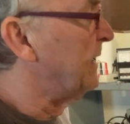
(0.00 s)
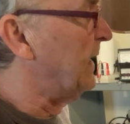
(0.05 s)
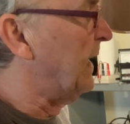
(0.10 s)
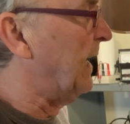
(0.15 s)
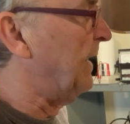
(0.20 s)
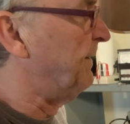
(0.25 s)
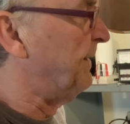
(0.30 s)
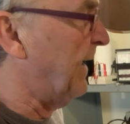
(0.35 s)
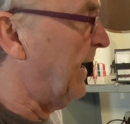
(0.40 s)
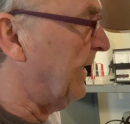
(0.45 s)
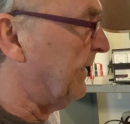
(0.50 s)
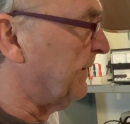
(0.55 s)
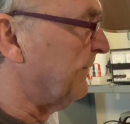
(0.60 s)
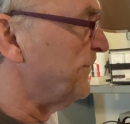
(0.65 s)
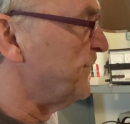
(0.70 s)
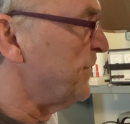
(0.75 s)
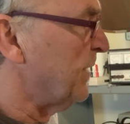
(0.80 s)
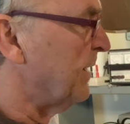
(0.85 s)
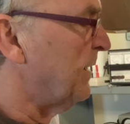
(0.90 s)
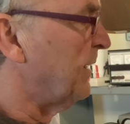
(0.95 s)
And that
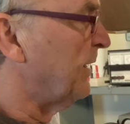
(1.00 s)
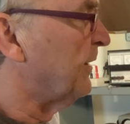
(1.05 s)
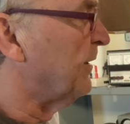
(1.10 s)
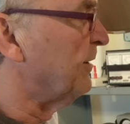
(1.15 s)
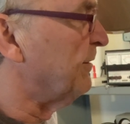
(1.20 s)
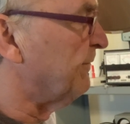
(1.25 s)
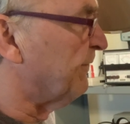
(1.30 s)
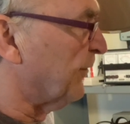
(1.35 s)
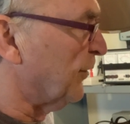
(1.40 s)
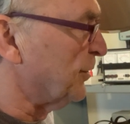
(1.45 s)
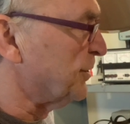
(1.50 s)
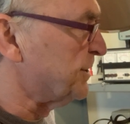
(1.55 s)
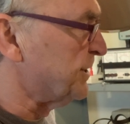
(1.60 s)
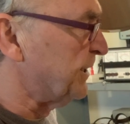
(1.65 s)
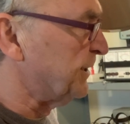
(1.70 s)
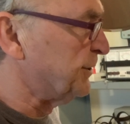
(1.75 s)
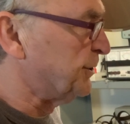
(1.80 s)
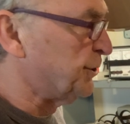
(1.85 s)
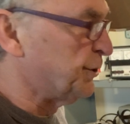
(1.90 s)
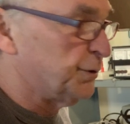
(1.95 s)
converts
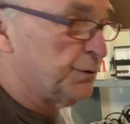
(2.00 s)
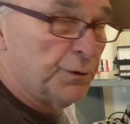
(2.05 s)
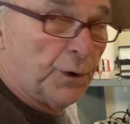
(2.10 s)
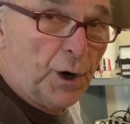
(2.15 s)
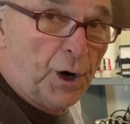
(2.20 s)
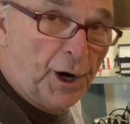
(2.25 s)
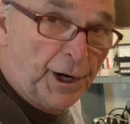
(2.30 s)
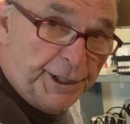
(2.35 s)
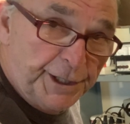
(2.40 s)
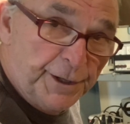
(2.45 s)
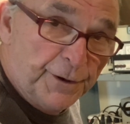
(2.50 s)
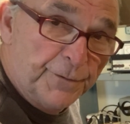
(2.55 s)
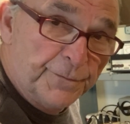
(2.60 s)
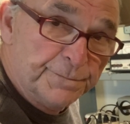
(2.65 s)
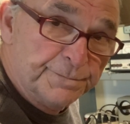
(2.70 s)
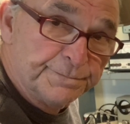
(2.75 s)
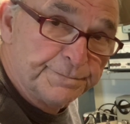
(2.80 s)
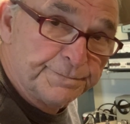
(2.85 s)
it to audio.